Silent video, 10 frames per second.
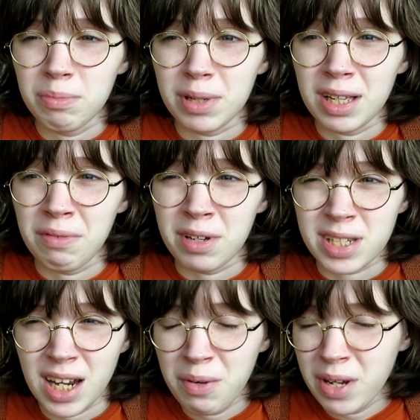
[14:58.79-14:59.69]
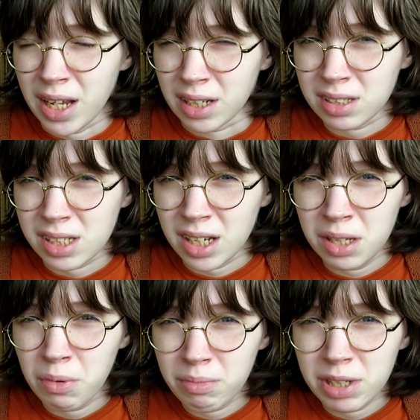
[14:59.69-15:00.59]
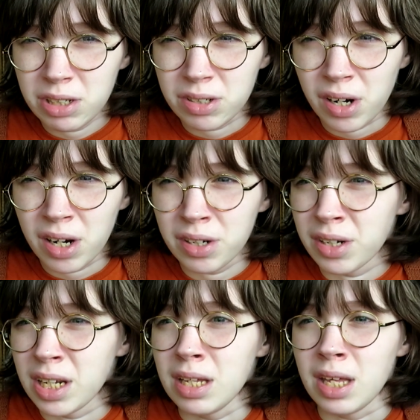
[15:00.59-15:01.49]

but if there's anyone else that you want me to draw or any